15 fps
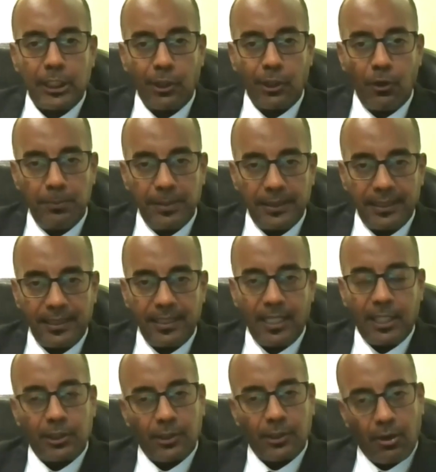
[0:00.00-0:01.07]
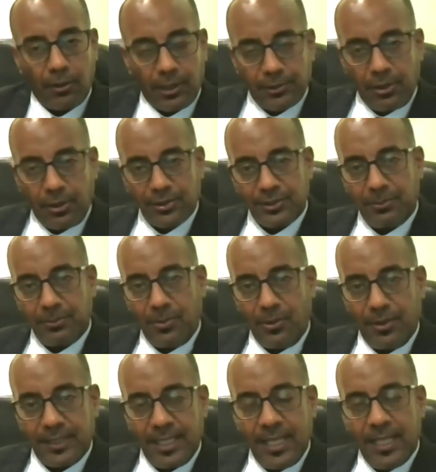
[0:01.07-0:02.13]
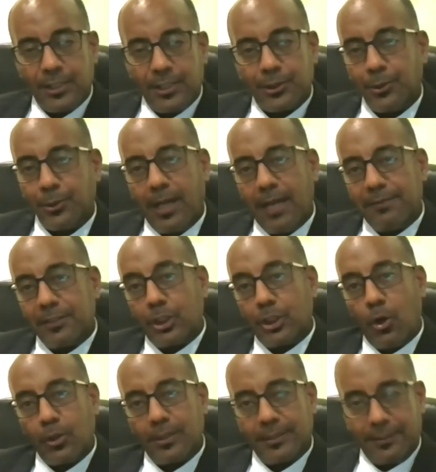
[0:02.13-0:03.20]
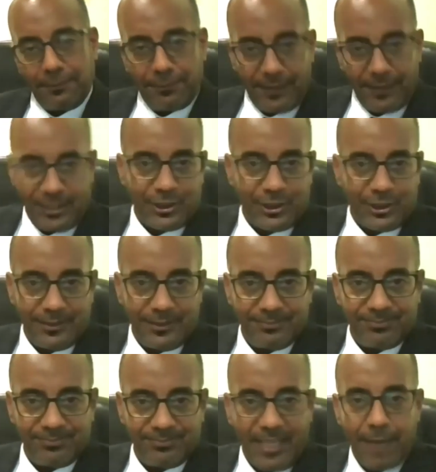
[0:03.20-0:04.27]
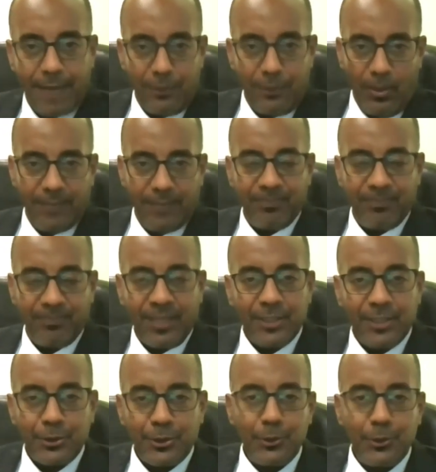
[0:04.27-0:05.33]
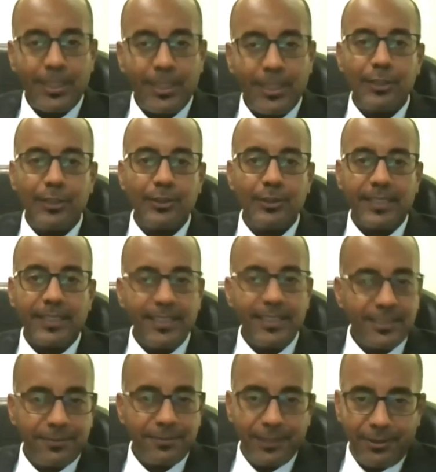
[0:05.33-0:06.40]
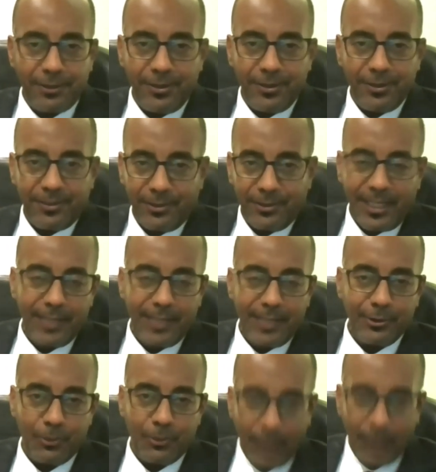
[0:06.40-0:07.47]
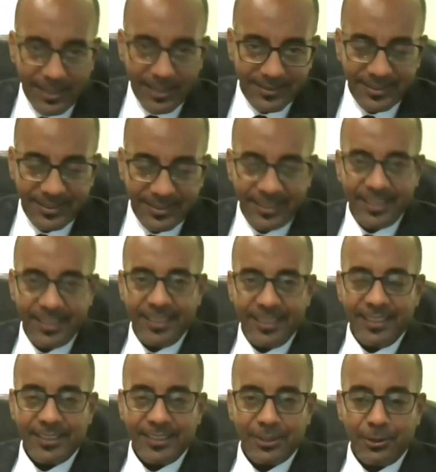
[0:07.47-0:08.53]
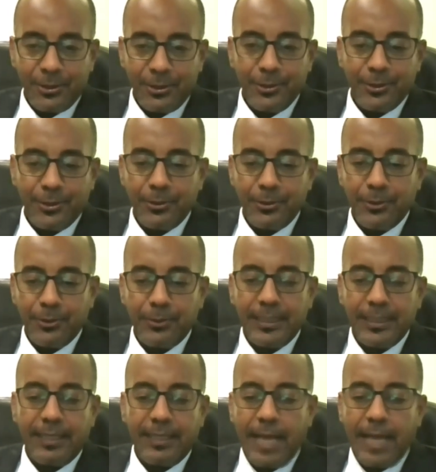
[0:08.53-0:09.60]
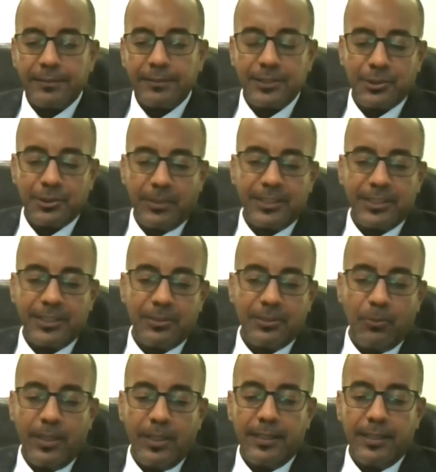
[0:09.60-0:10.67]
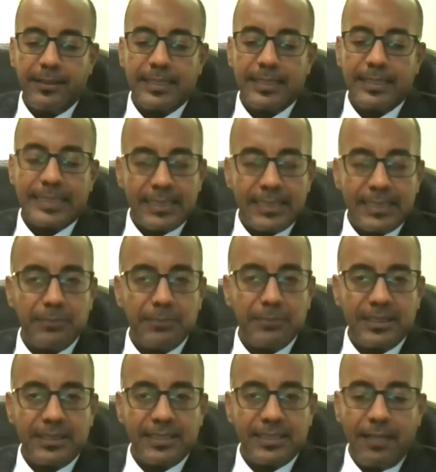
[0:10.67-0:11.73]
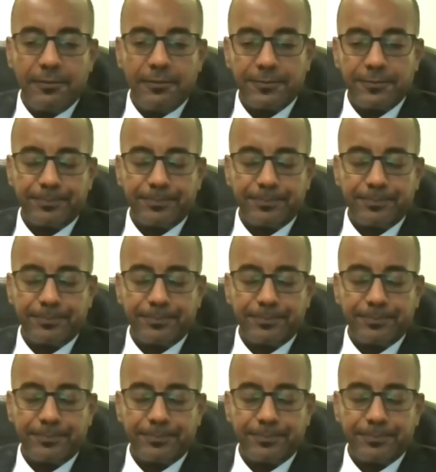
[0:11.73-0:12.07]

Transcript: globally across the board. So you have a total deflation everywhere. So you can't look east for growth, you can't look west. So you really have a situation where the system itself